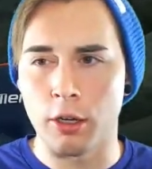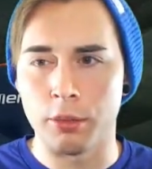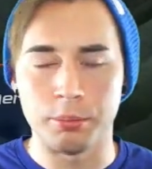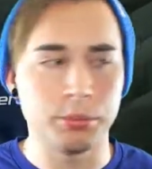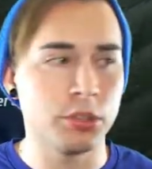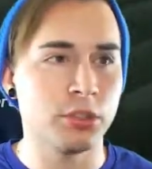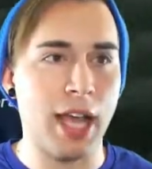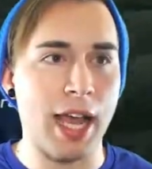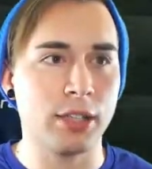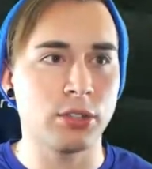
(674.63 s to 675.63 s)

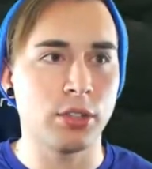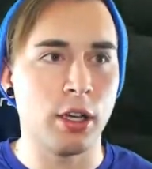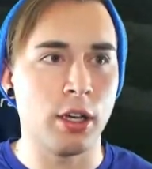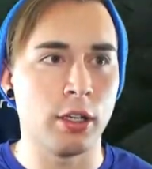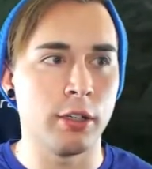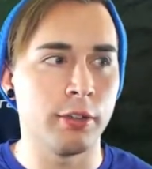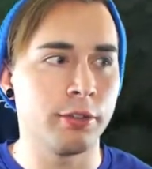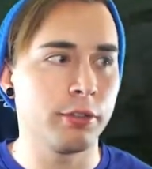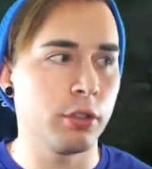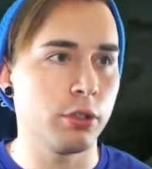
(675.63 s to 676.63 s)
stacks of
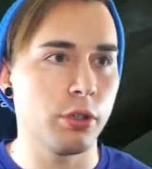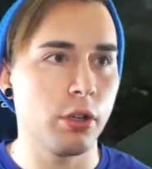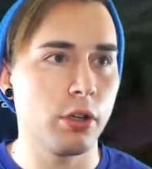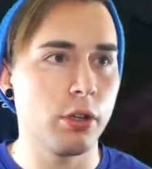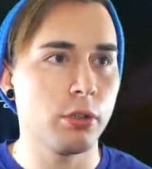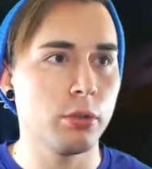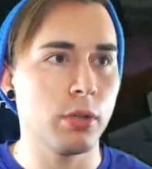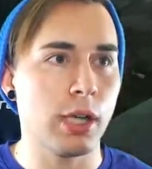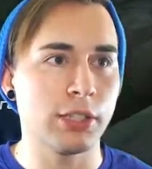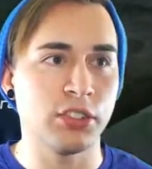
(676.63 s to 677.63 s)

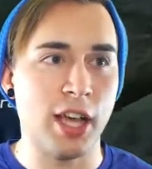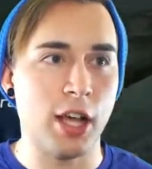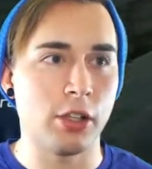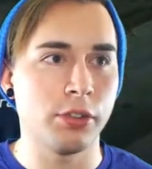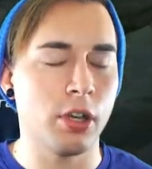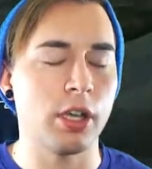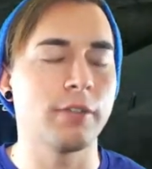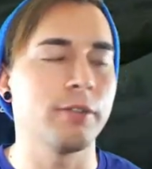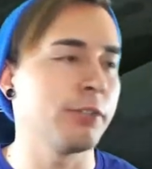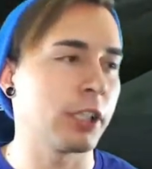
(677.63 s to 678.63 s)
Icy Talons. Oh,
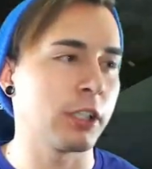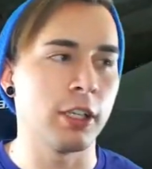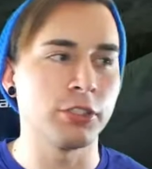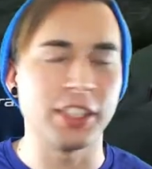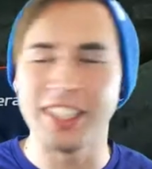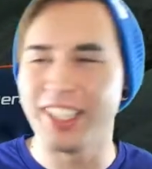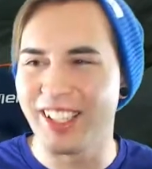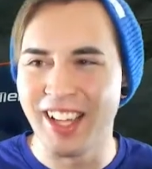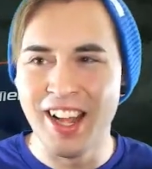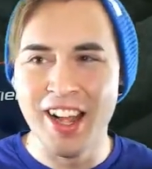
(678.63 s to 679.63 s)
I freaking lost it.
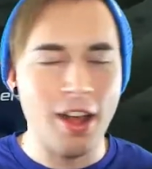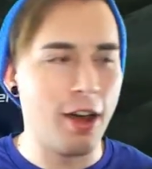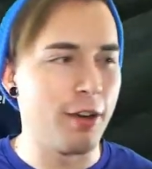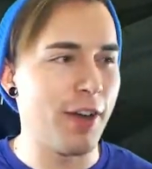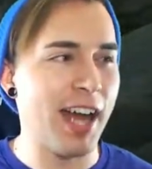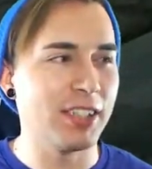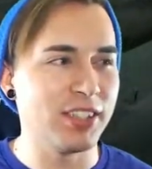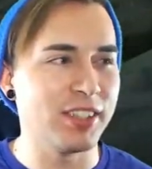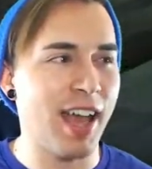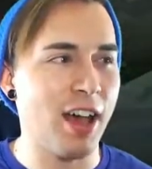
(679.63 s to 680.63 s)
Of Icy
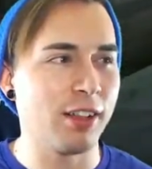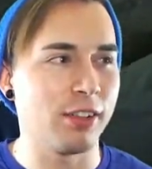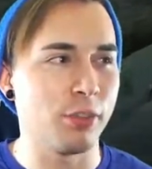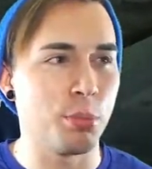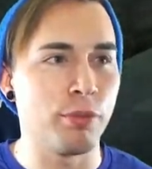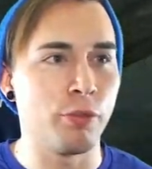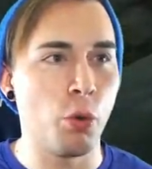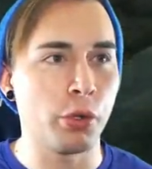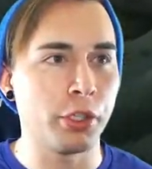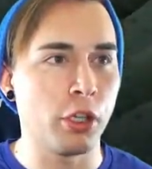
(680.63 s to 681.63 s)
Talons
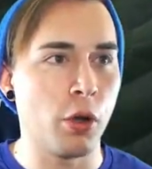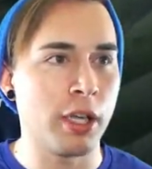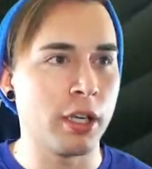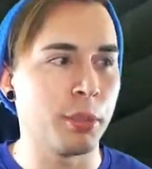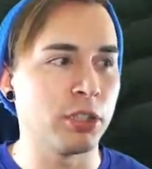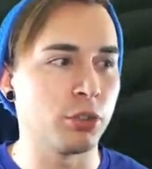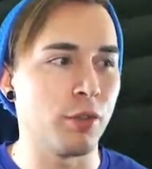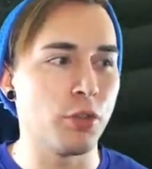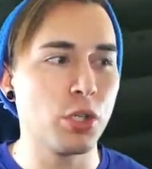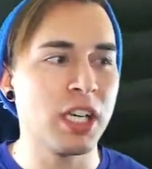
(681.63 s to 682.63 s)
before you go ahead and burst. So if
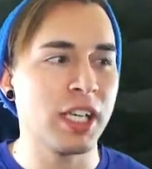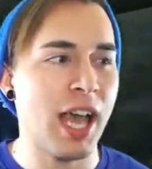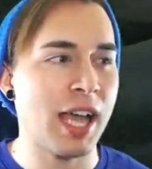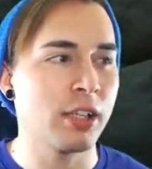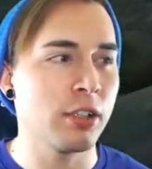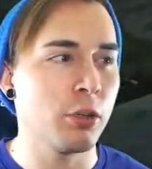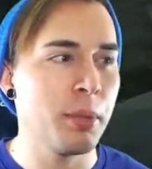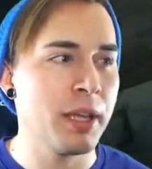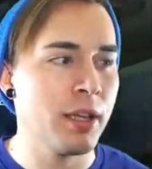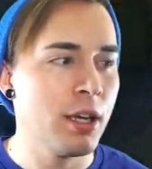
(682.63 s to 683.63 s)
you can kite a little
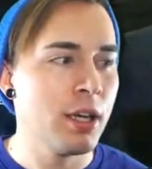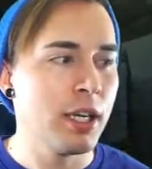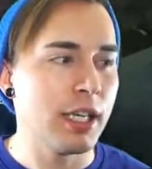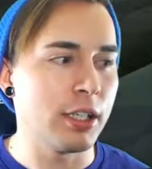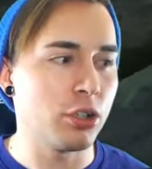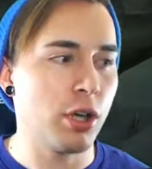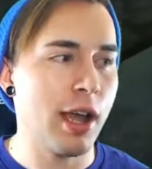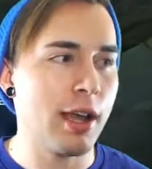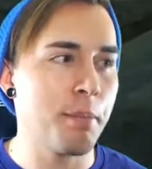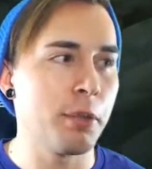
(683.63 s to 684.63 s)
bit and try
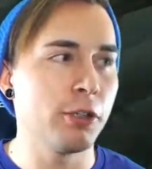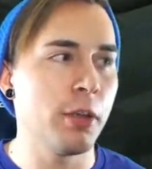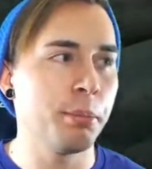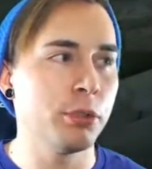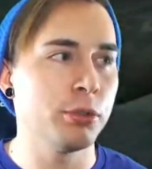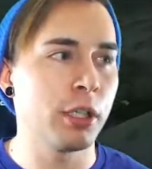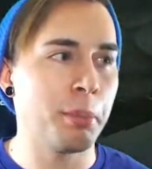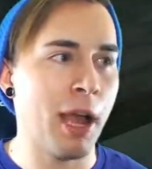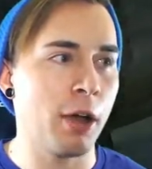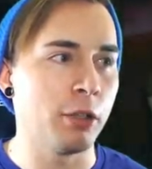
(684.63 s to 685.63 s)
and build up your runic
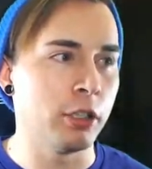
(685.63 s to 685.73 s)
power,